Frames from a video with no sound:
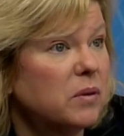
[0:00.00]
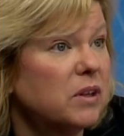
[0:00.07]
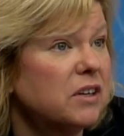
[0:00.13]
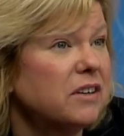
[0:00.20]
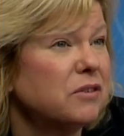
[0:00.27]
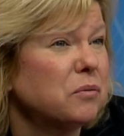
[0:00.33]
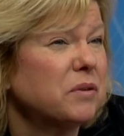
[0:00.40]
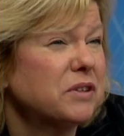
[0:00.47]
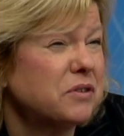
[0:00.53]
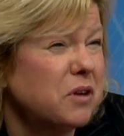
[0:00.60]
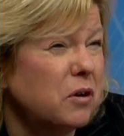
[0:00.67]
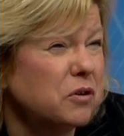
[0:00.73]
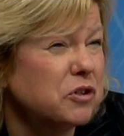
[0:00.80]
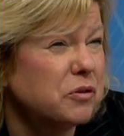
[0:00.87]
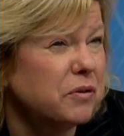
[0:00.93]
we look at the risk
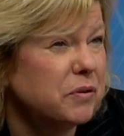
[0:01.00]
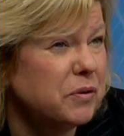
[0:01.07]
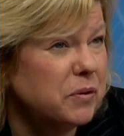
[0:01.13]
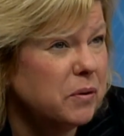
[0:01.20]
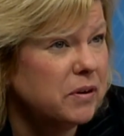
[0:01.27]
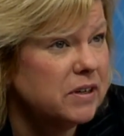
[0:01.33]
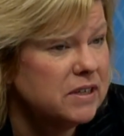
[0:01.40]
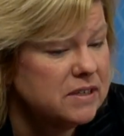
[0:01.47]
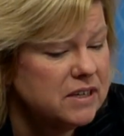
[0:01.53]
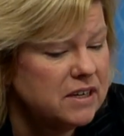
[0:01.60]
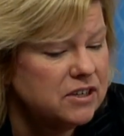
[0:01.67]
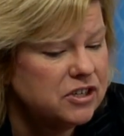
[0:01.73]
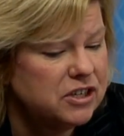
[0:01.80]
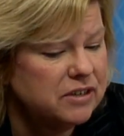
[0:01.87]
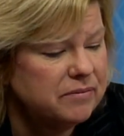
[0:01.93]
culture of the
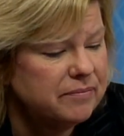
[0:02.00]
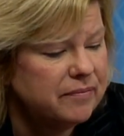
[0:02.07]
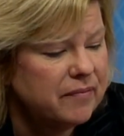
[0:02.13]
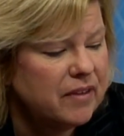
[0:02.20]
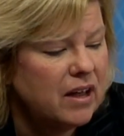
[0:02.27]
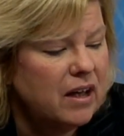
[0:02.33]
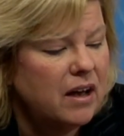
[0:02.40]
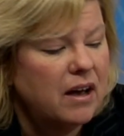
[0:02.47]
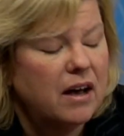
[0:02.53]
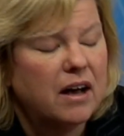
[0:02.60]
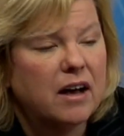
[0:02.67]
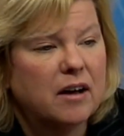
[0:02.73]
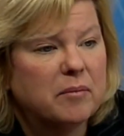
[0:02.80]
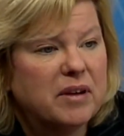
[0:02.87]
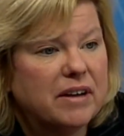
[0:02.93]
organization.
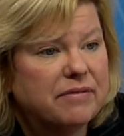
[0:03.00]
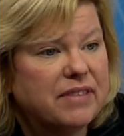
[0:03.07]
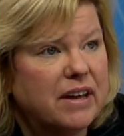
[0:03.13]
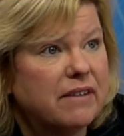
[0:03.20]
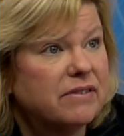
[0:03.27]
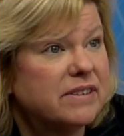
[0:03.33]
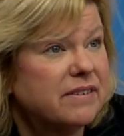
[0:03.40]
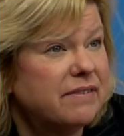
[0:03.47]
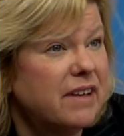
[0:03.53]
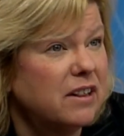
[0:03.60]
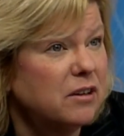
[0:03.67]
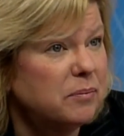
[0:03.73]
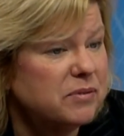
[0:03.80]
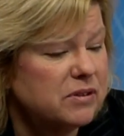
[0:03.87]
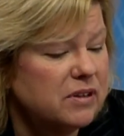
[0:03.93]
Um, if they have a
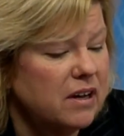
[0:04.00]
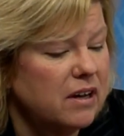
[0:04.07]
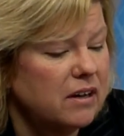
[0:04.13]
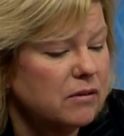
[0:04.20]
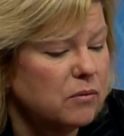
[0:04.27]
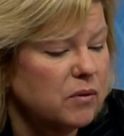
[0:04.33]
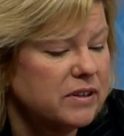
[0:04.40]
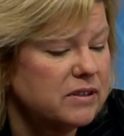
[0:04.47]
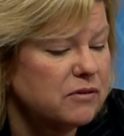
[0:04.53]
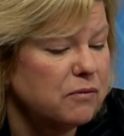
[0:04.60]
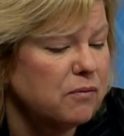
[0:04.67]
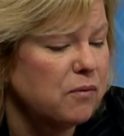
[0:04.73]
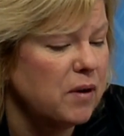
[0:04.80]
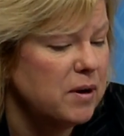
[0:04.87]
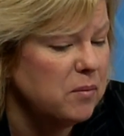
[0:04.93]
developed risk
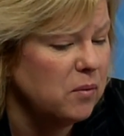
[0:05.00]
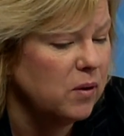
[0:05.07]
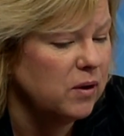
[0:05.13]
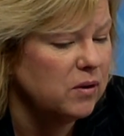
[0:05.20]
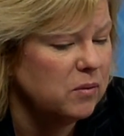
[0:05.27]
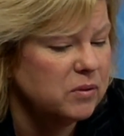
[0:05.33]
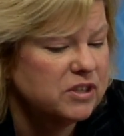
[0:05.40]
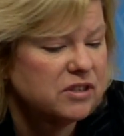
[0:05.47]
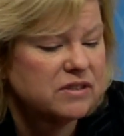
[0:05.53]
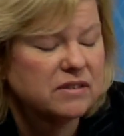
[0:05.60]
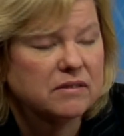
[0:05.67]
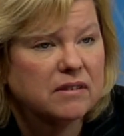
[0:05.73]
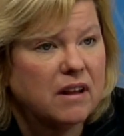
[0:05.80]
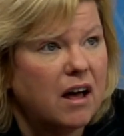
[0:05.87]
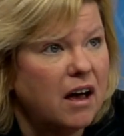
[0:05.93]
framework, which is
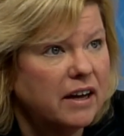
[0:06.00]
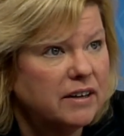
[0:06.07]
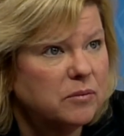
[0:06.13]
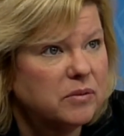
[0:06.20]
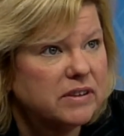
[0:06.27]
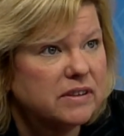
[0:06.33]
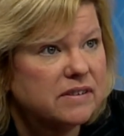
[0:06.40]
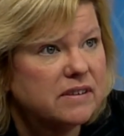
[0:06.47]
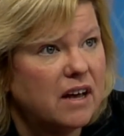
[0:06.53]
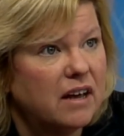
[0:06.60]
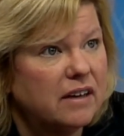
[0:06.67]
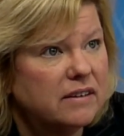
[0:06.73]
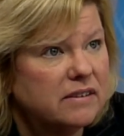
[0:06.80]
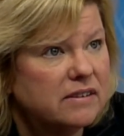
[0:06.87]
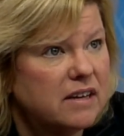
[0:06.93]
in line with the
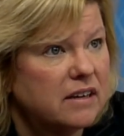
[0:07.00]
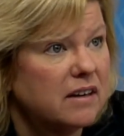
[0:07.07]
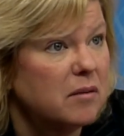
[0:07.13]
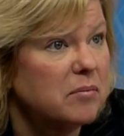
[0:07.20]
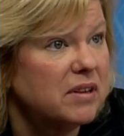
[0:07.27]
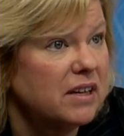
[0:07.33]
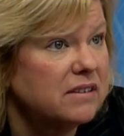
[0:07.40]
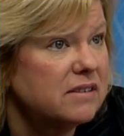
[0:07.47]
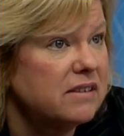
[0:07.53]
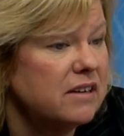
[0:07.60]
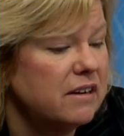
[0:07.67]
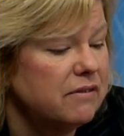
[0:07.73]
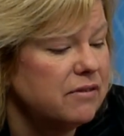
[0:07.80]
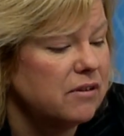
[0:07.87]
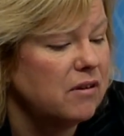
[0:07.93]
size and
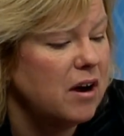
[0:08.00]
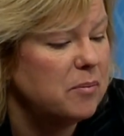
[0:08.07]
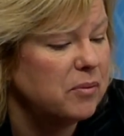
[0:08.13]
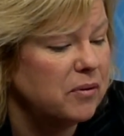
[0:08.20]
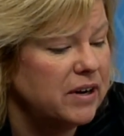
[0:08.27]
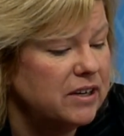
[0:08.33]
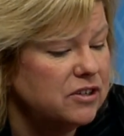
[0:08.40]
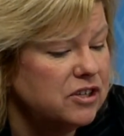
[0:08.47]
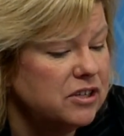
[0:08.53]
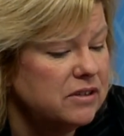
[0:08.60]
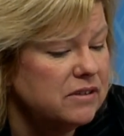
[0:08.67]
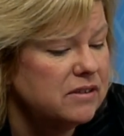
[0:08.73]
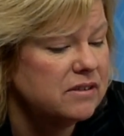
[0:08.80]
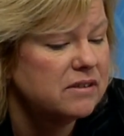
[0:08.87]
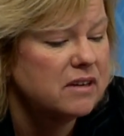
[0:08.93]
complexity of their
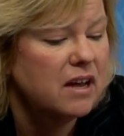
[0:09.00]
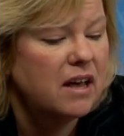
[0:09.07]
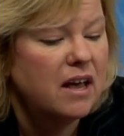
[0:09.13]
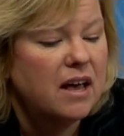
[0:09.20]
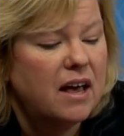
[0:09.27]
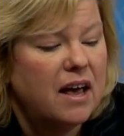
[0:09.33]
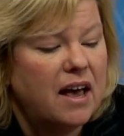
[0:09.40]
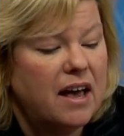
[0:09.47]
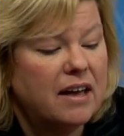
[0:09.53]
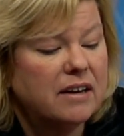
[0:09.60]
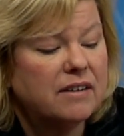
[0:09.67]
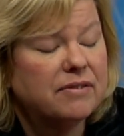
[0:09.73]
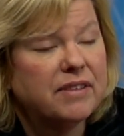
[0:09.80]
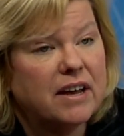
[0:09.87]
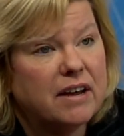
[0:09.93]
operations,
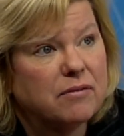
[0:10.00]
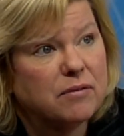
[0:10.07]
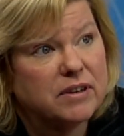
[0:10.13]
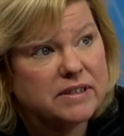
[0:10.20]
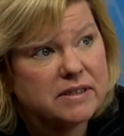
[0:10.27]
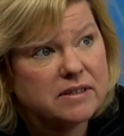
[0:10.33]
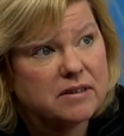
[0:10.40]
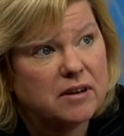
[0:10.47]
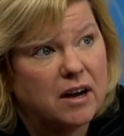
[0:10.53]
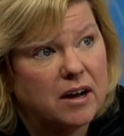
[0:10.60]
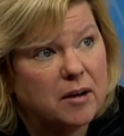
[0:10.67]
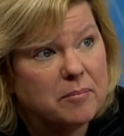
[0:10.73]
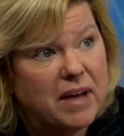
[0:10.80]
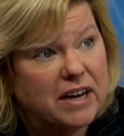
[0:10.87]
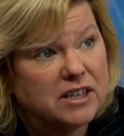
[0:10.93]
and if they have risk
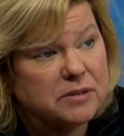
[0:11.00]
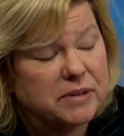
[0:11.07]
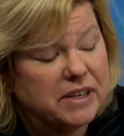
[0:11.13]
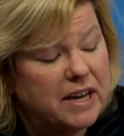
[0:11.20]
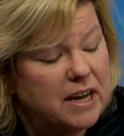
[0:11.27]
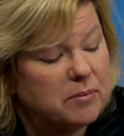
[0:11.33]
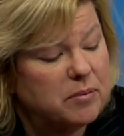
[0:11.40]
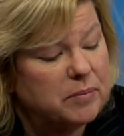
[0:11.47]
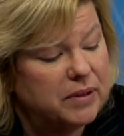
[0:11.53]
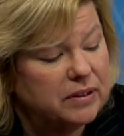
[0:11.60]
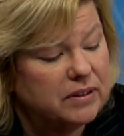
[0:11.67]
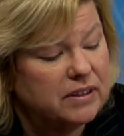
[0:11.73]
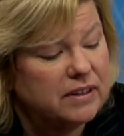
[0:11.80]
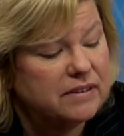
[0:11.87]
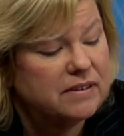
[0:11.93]
uh, management
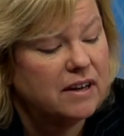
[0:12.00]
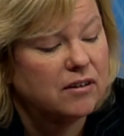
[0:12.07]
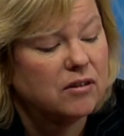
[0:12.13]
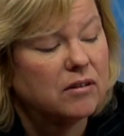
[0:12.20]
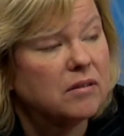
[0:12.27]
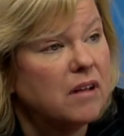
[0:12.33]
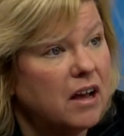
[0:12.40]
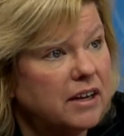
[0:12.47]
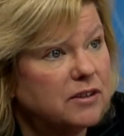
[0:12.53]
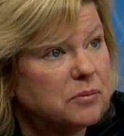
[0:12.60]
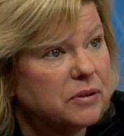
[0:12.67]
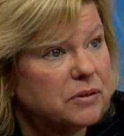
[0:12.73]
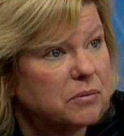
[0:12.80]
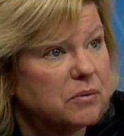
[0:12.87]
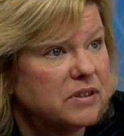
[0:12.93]
capabilities that are aligned
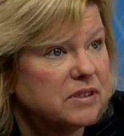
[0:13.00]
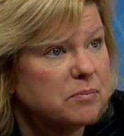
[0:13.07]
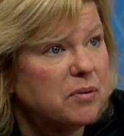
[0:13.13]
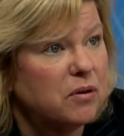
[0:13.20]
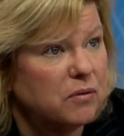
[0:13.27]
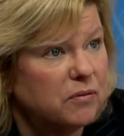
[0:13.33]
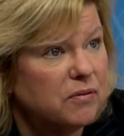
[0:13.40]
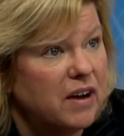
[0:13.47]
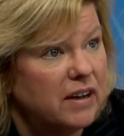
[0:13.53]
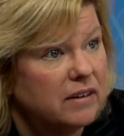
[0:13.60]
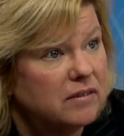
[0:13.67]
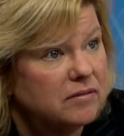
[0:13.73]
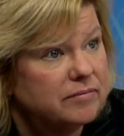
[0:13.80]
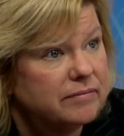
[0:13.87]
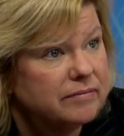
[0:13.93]
with the risk profile.